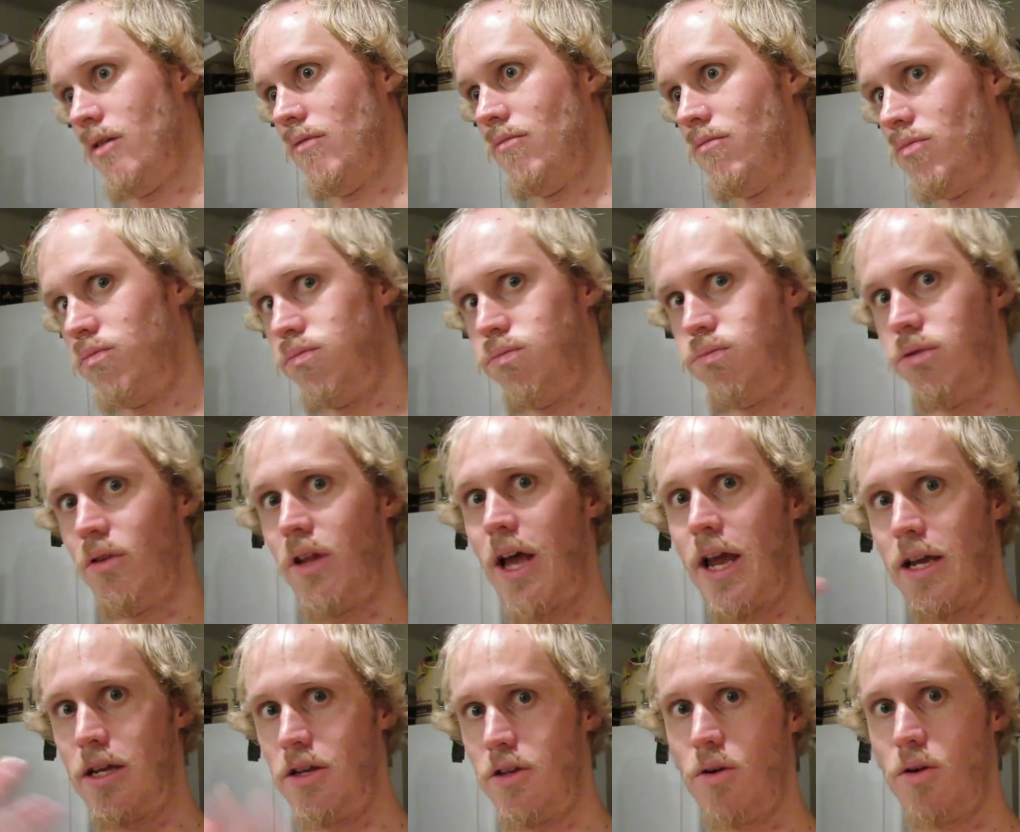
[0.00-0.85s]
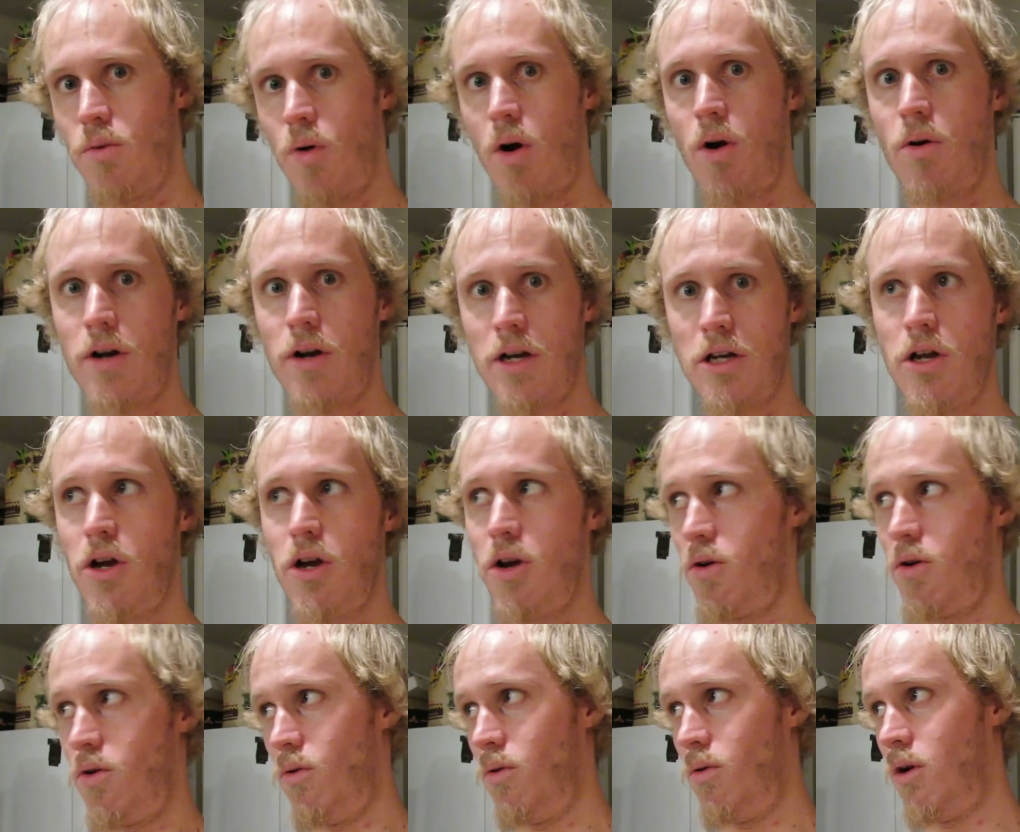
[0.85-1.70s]
like you already
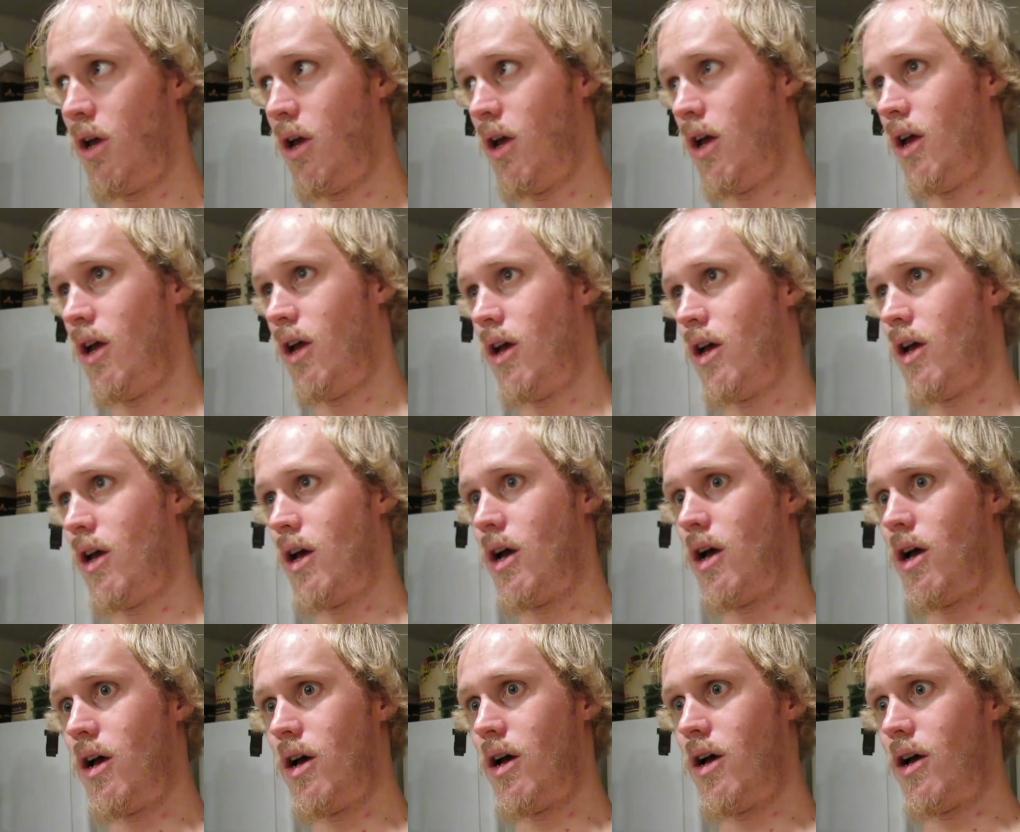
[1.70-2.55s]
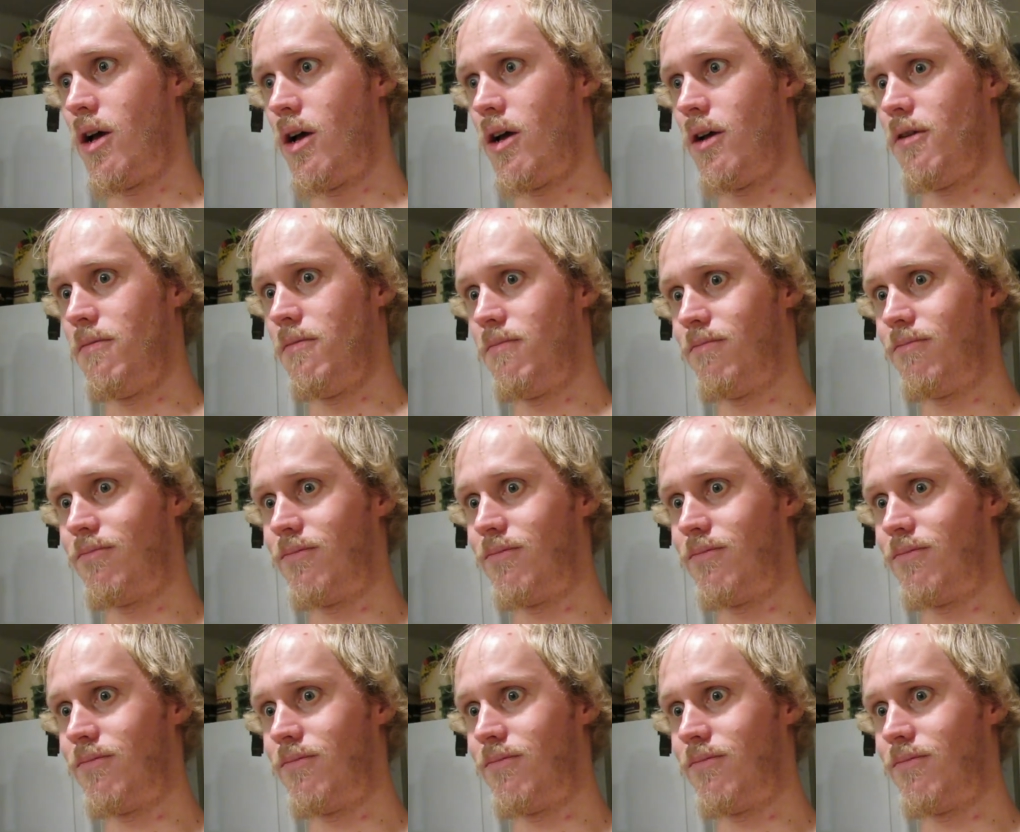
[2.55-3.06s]
knew uh,